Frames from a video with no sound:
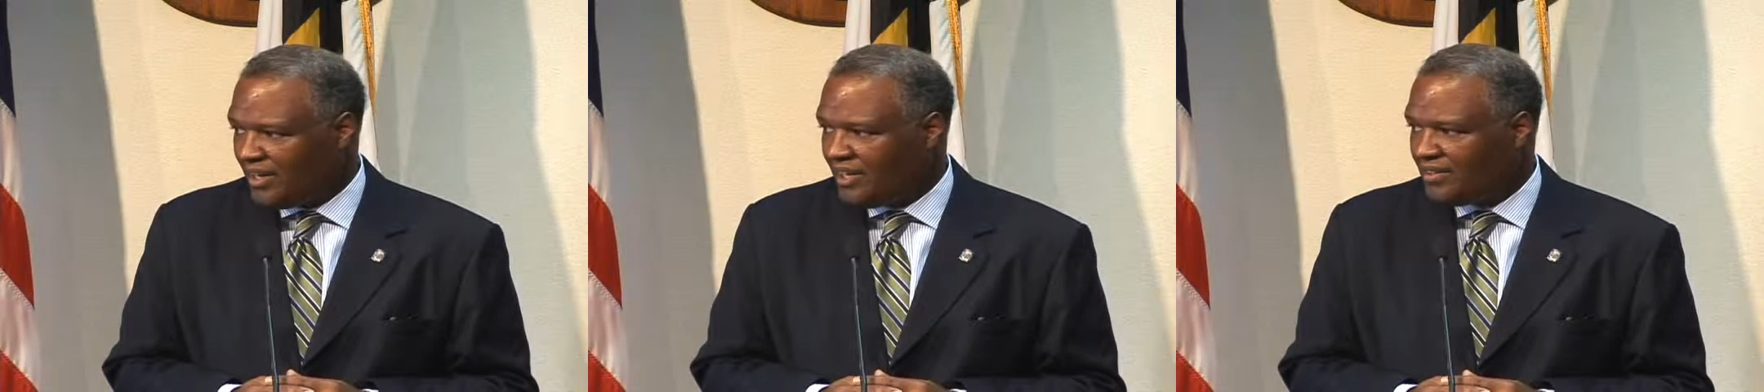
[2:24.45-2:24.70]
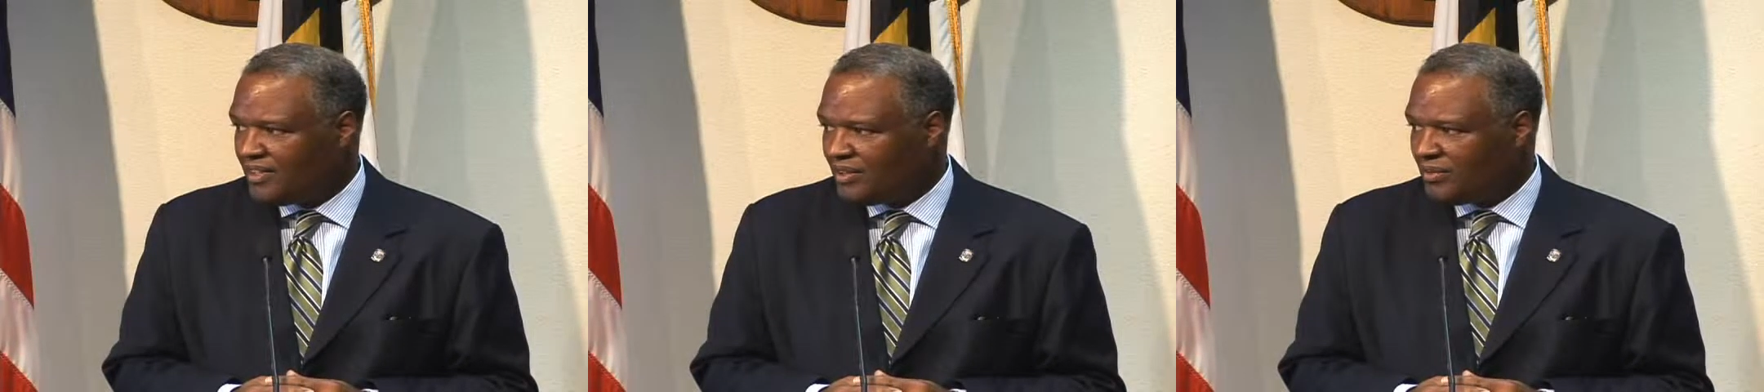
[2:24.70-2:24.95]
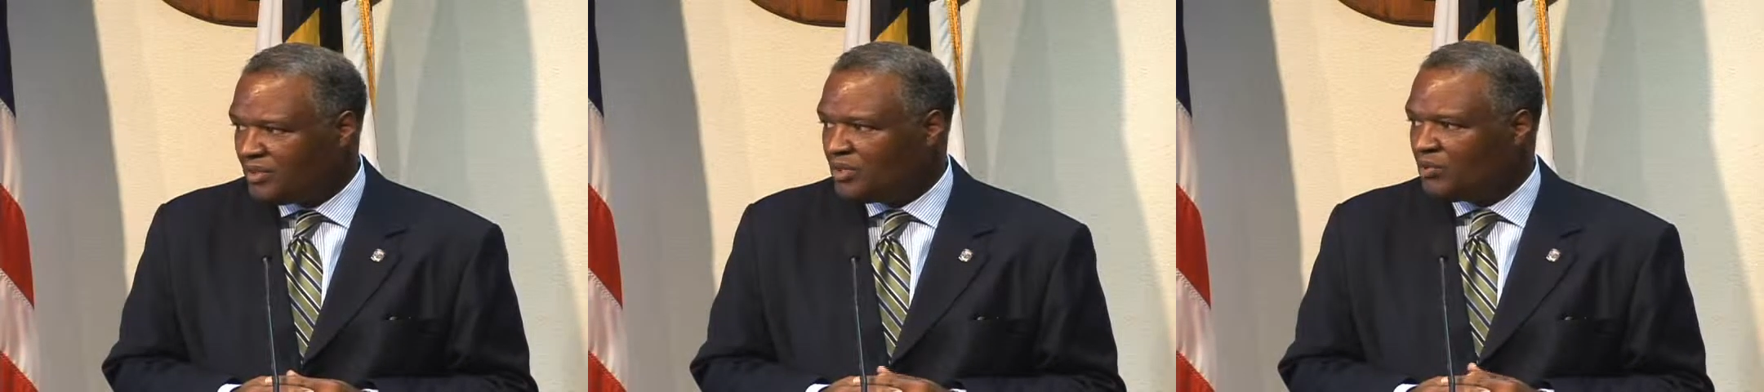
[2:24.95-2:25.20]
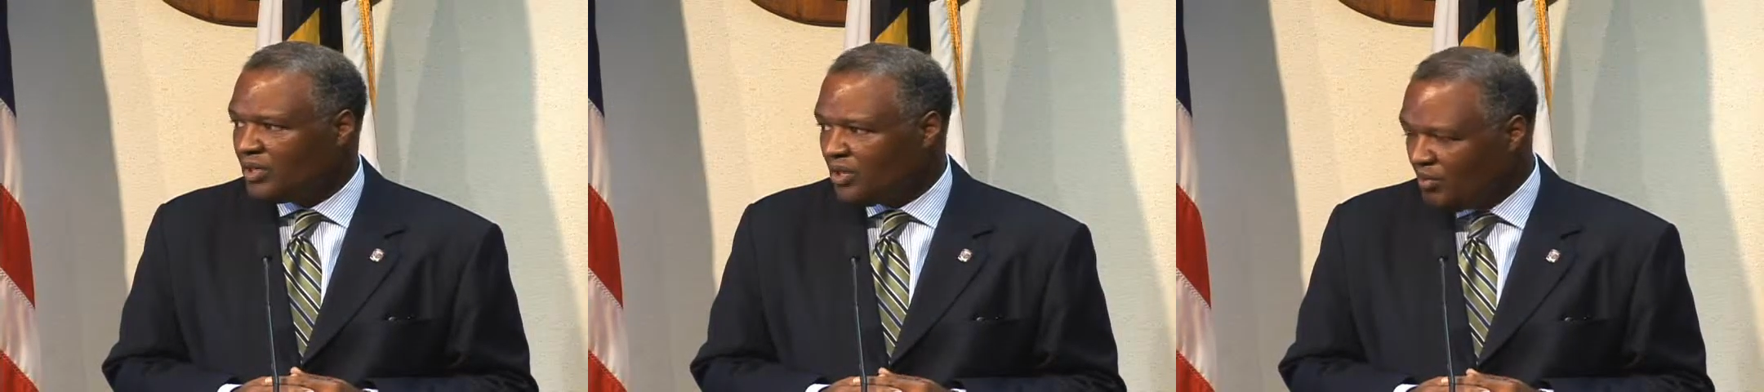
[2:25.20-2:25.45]
I think when
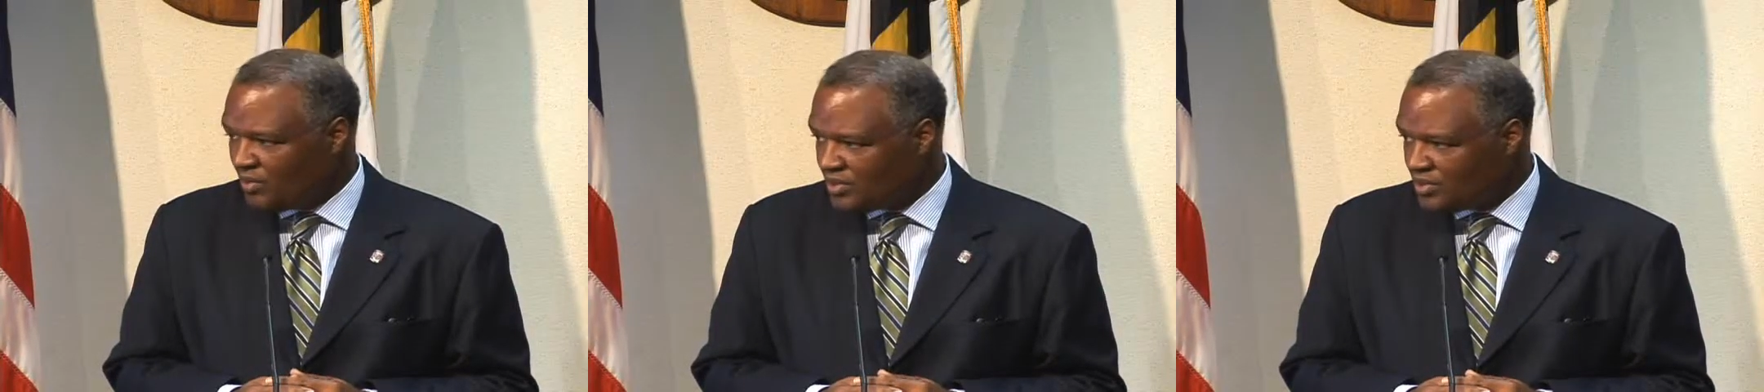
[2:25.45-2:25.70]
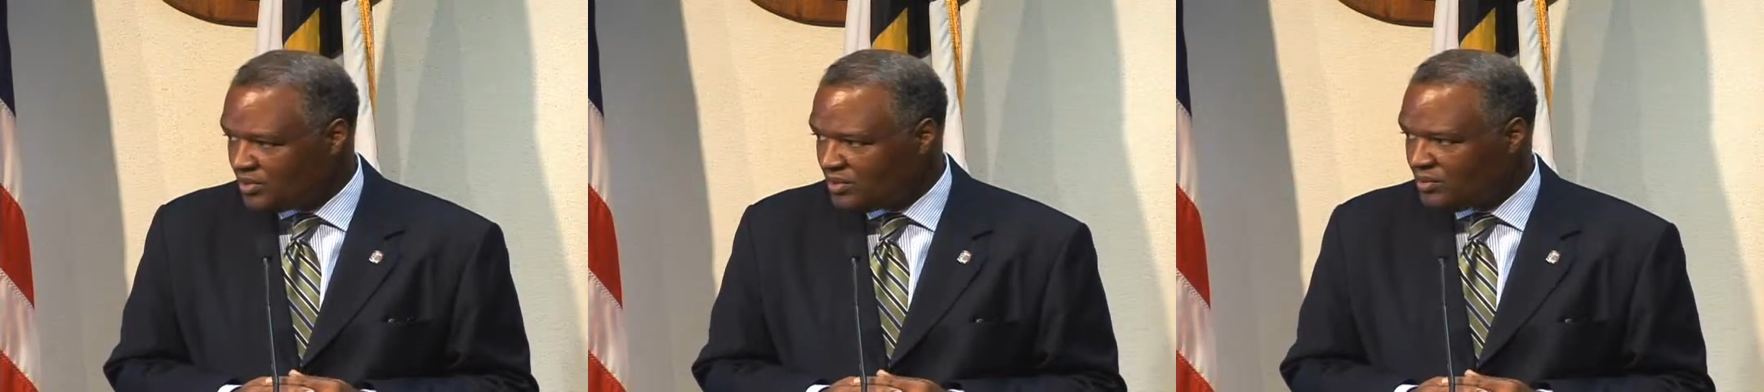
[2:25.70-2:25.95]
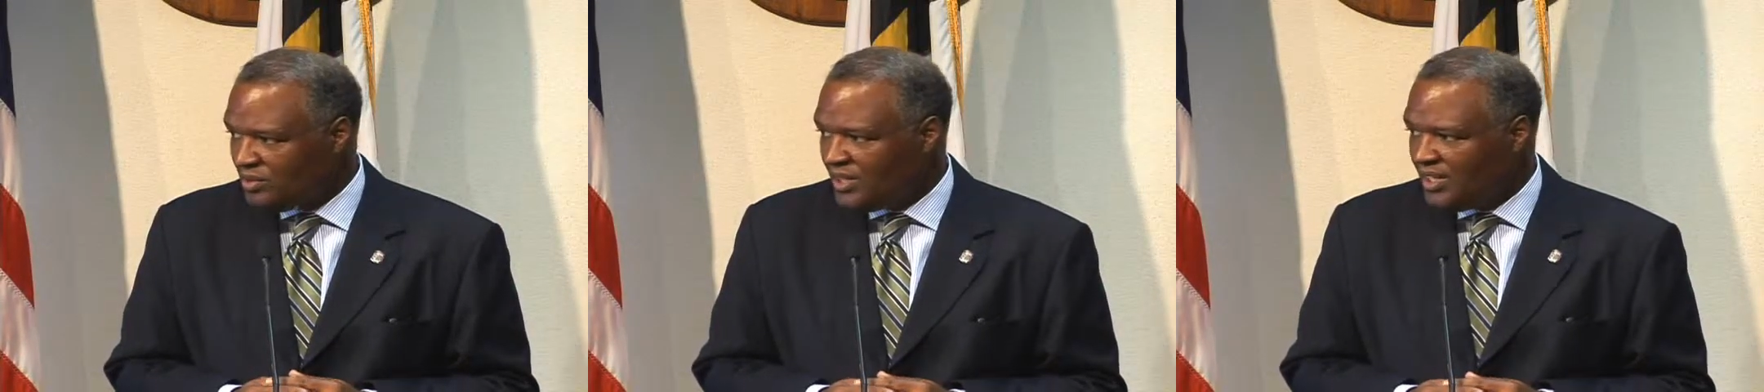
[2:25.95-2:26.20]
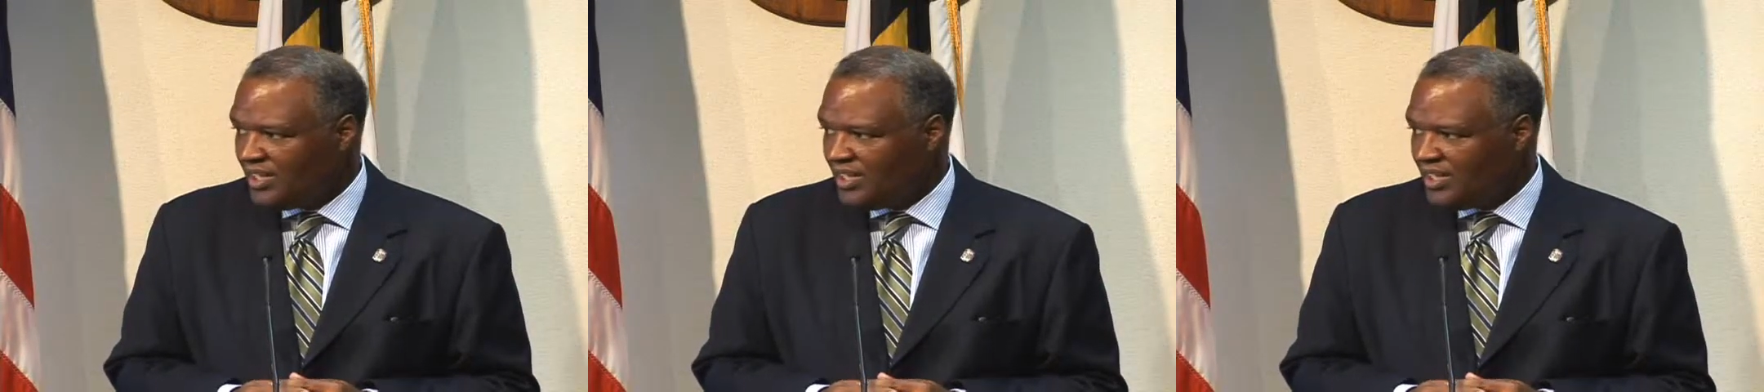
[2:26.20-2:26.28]
you went over to